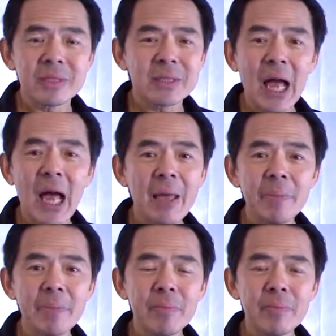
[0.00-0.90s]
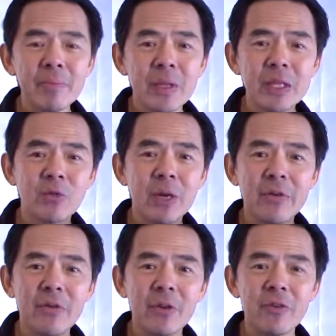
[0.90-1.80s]
time is
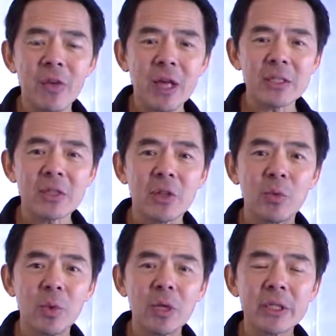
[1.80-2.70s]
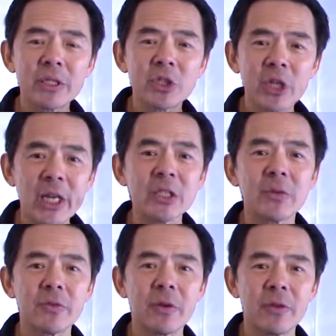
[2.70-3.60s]
running very fast. The world is
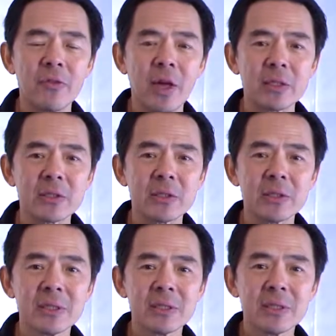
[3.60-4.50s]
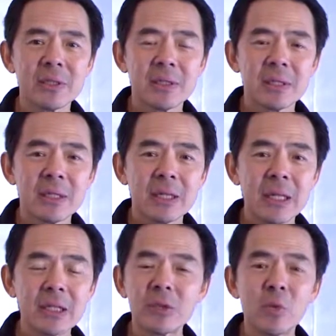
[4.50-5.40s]
changing very fast.
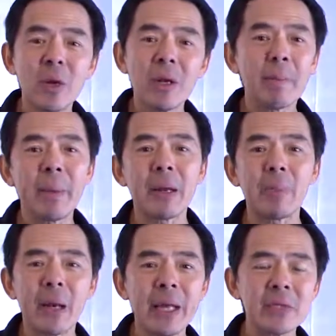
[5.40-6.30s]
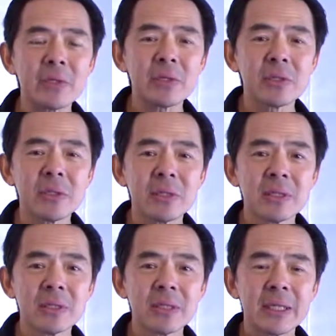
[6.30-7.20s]
Is the world a better place?
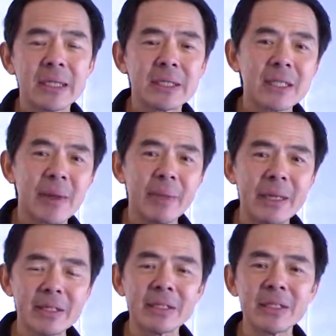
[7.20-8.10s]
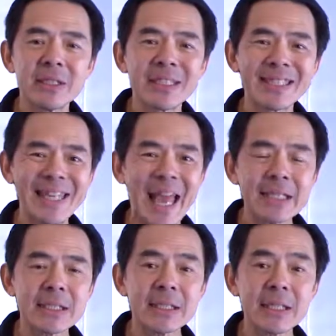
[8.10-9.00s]
In some instances,
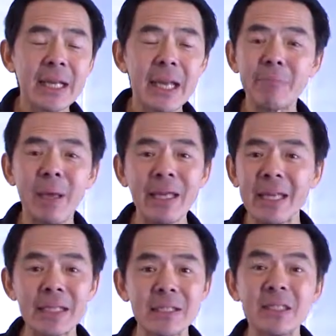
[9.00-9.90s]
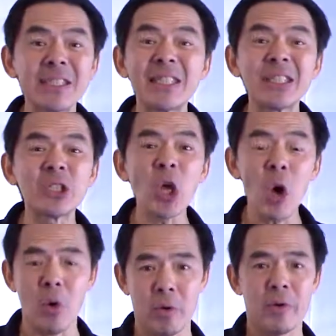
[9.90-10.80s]
yes. In many instances,
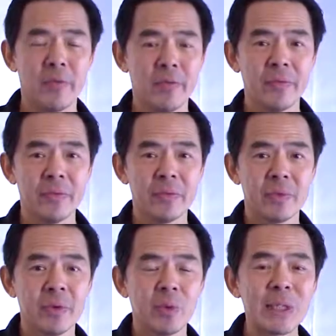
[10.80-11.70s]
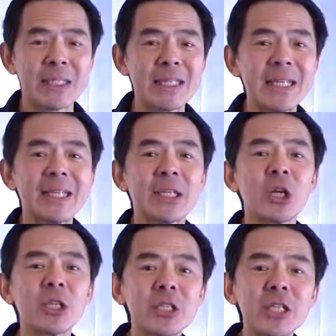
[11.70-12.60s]
no. We see the
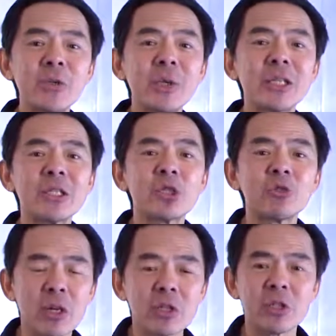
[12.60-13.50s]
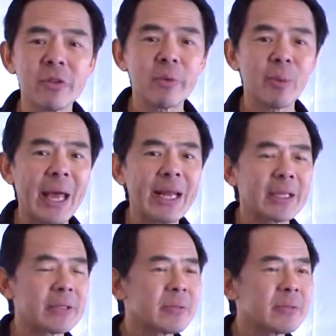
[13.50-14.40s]
continuing destruction of the planet.